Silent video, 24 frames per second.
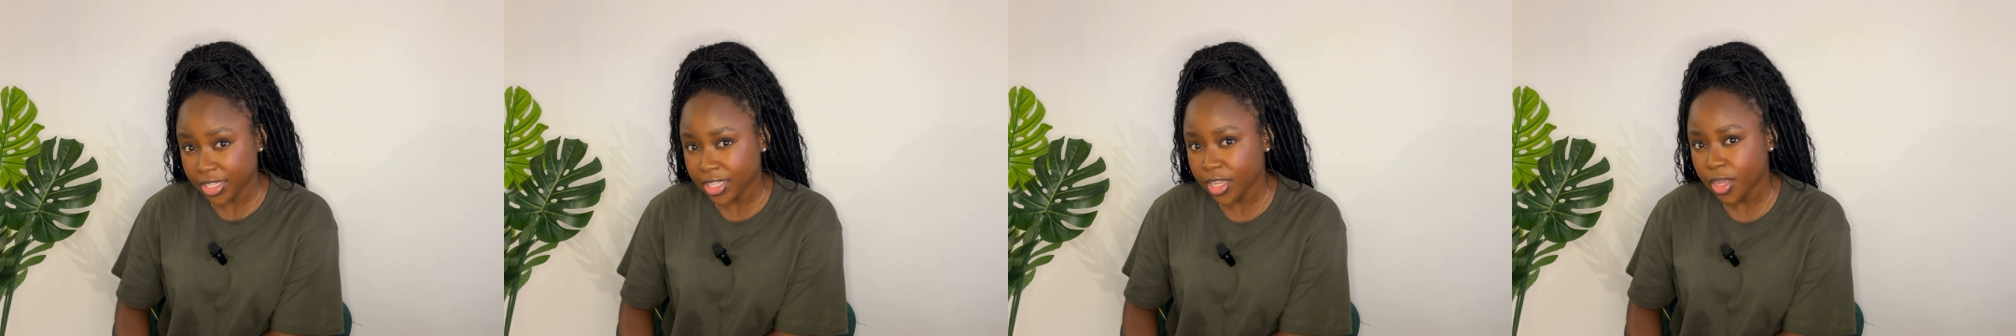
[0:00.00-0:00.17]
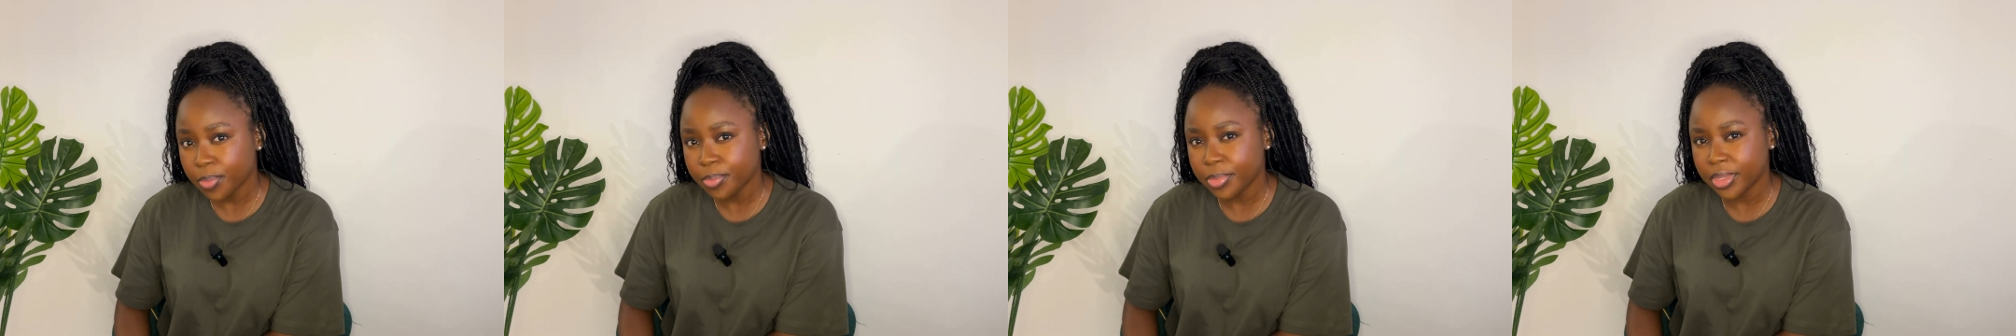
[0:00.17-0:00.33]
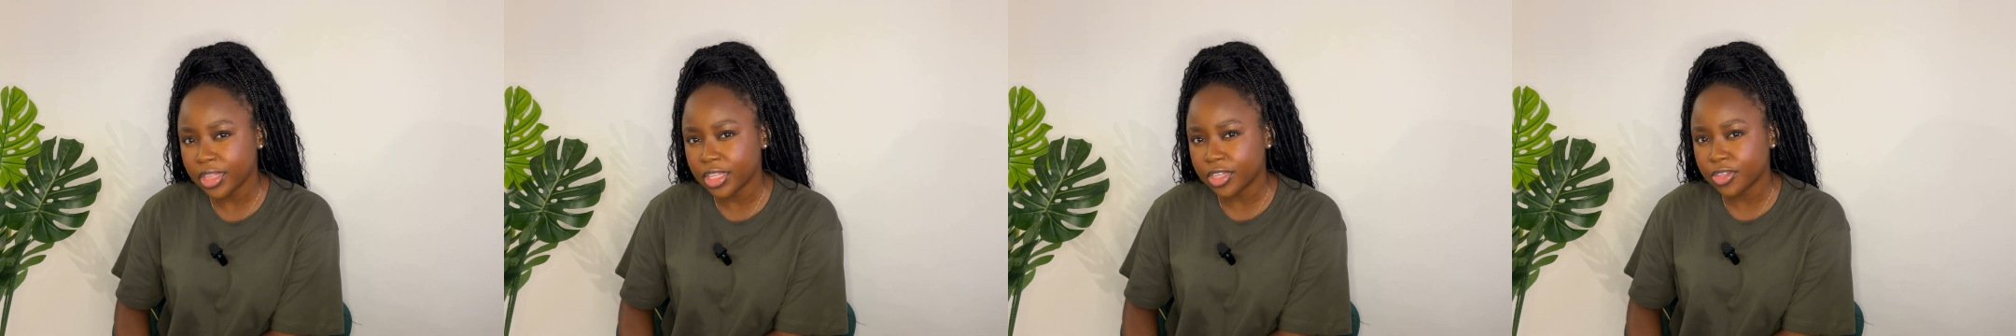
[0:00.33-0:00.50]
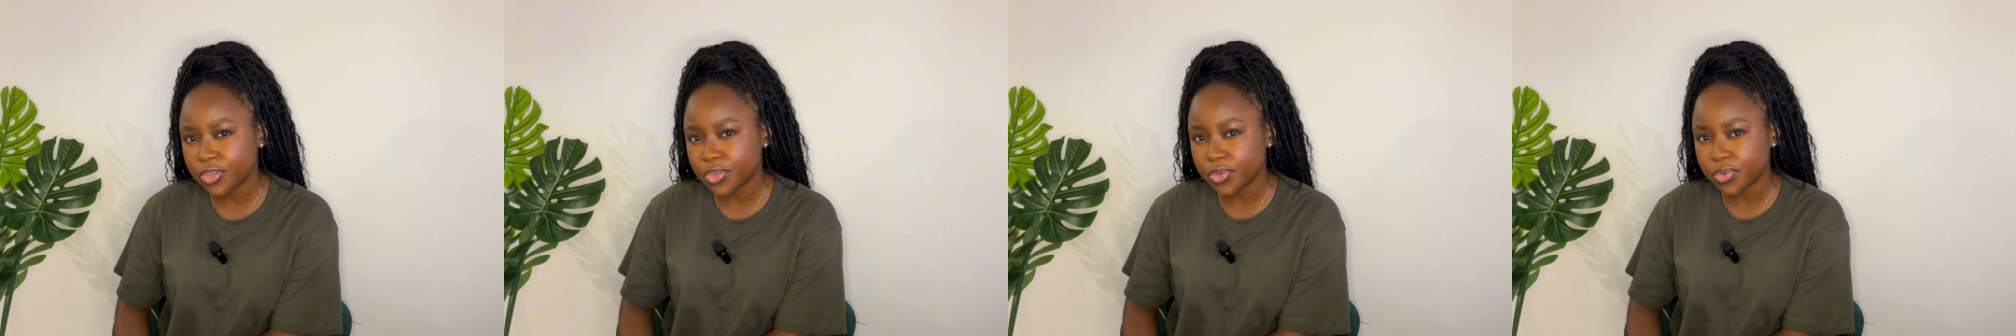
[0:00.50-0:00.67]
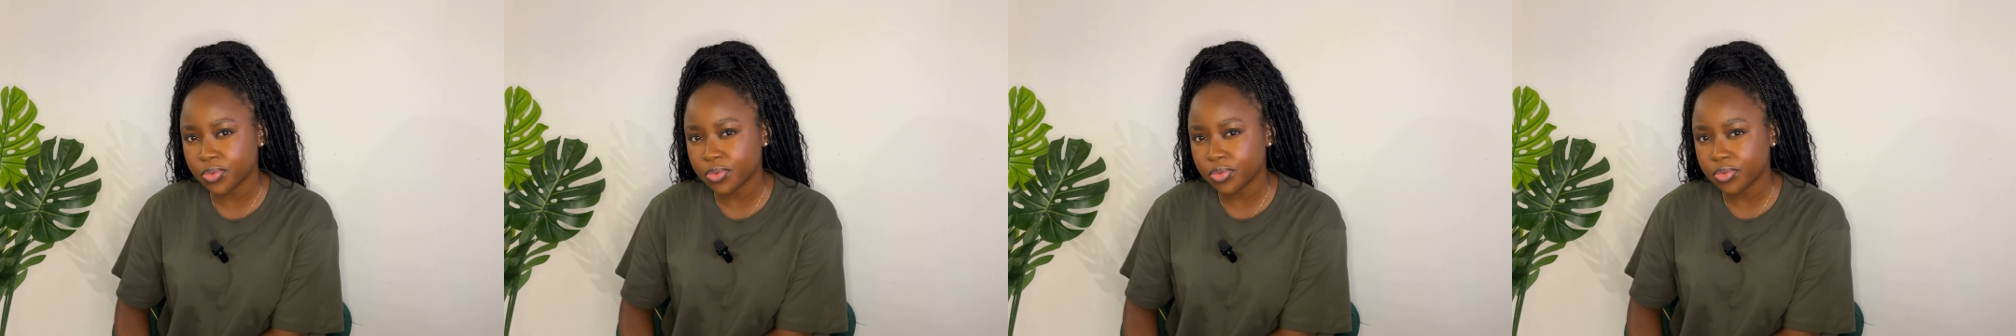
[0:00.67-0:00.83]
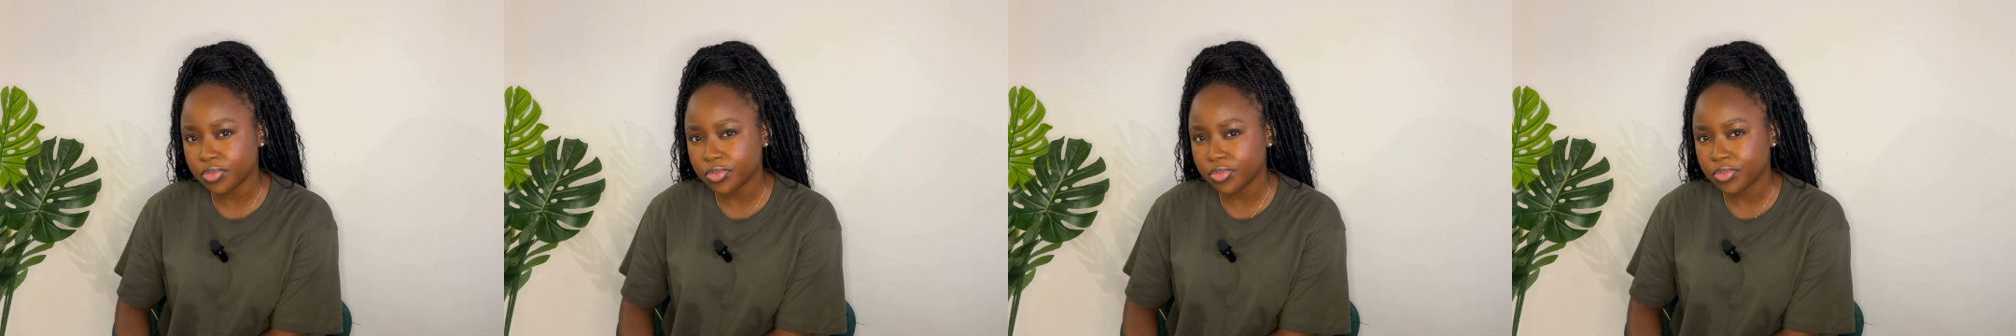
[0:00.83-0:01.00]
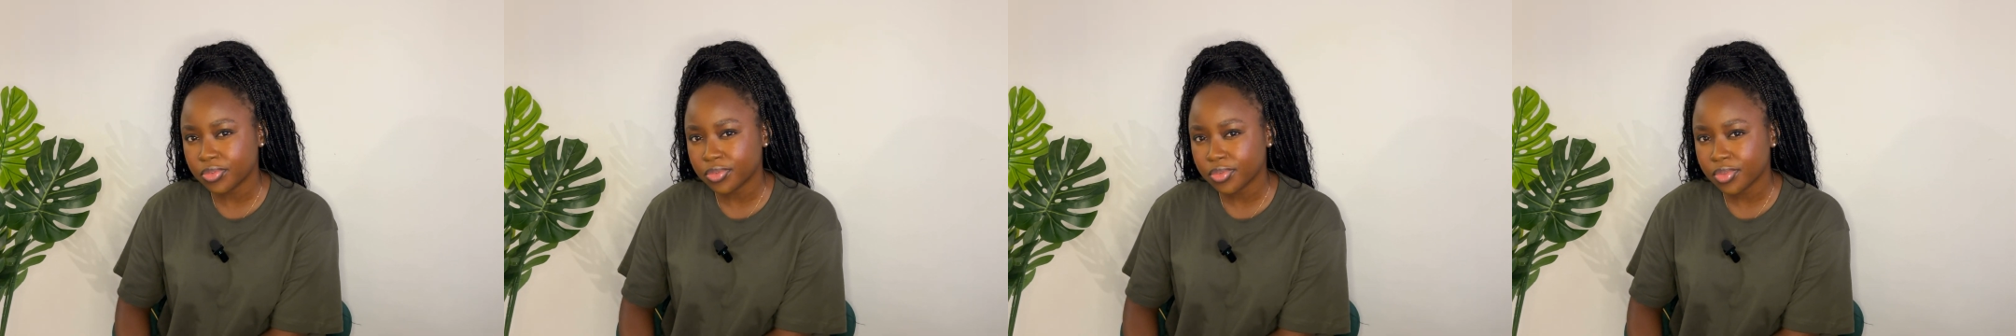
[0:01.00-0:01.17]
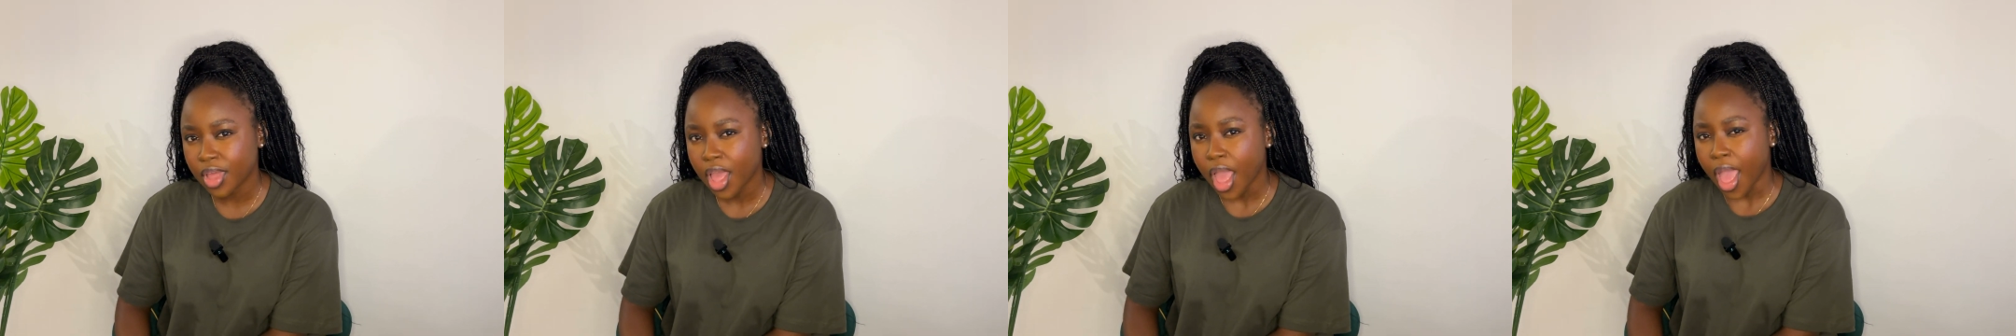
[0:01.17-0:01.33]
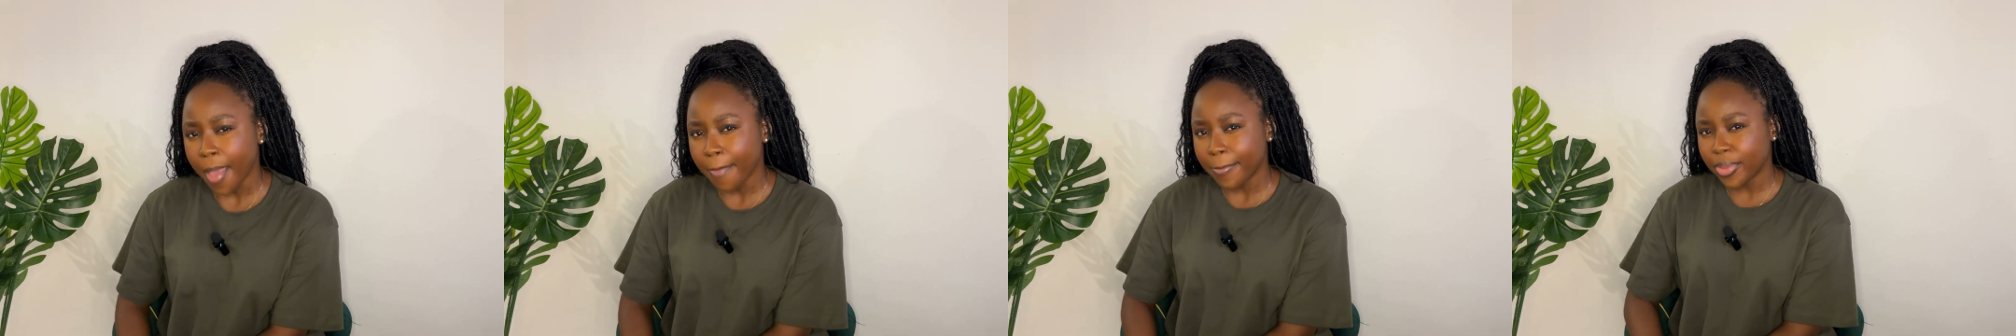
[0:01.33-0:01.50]
Tell me the truth.
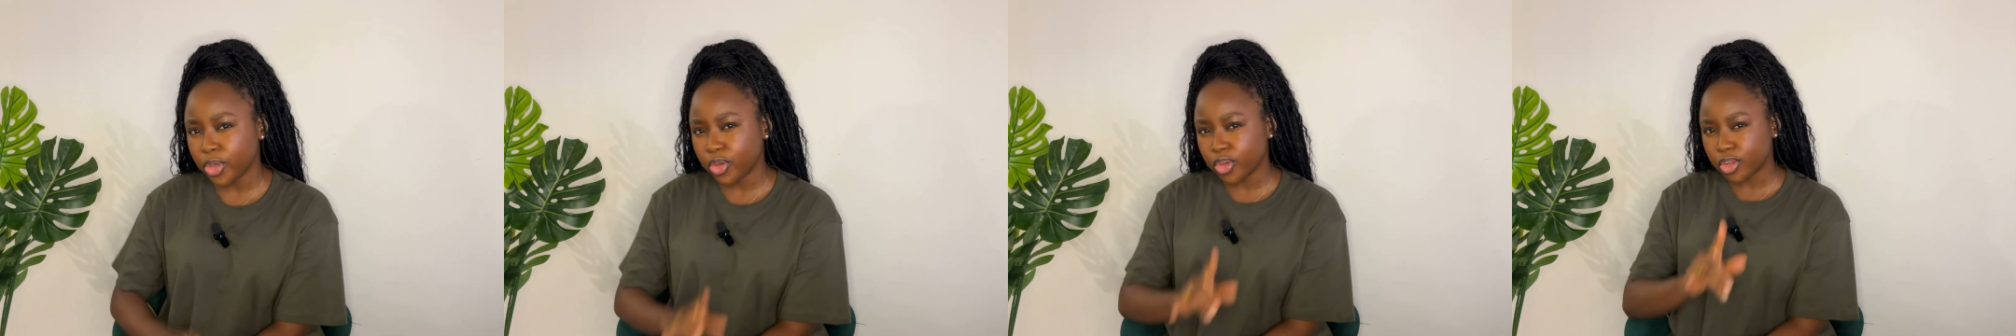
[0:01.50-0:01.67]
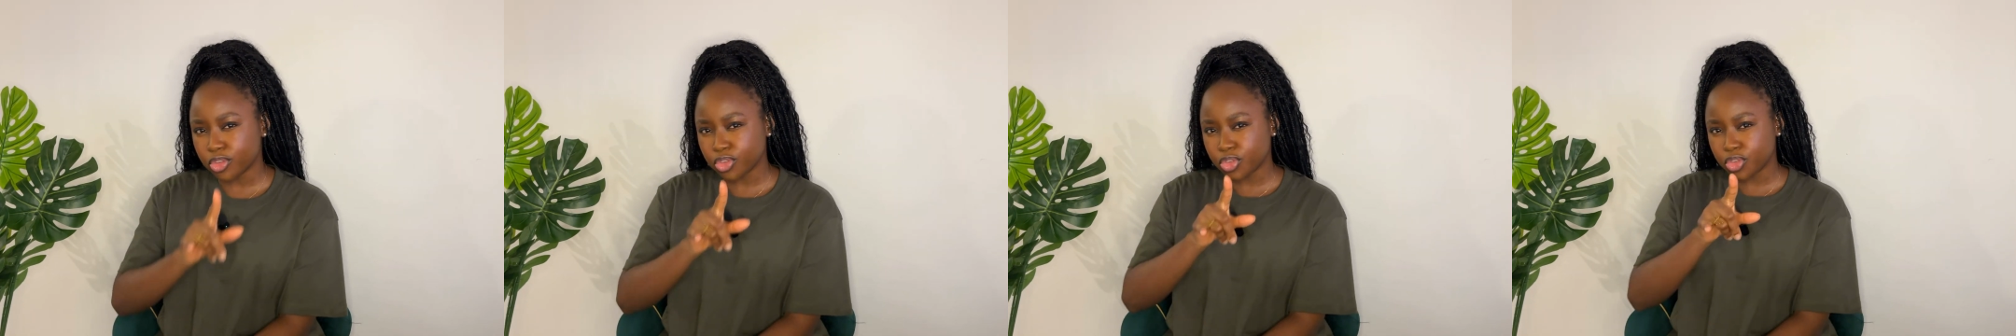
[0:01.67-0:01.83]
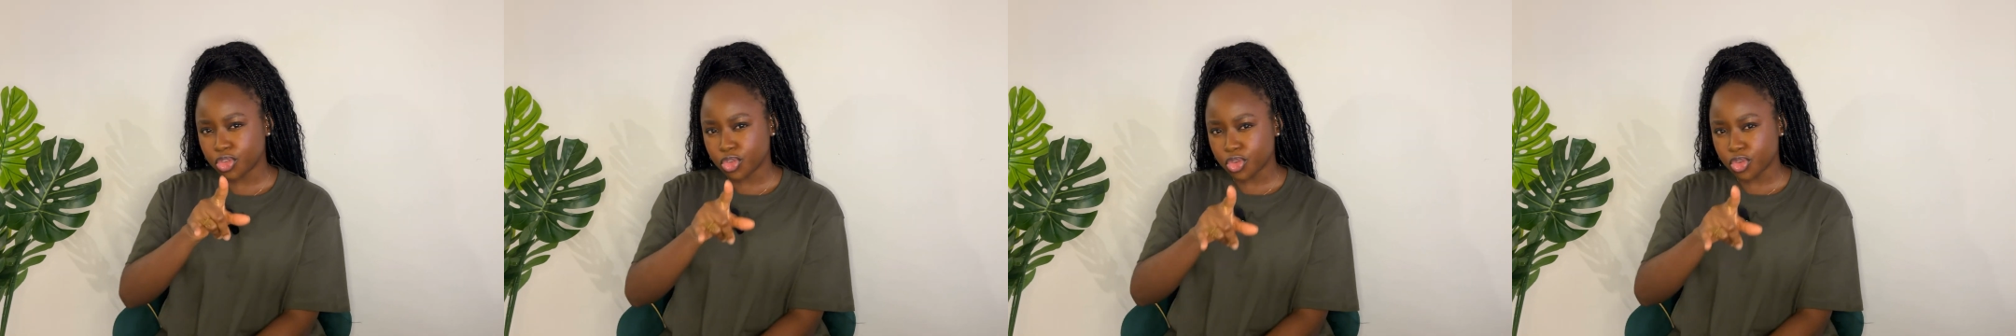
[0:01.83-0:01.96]
Because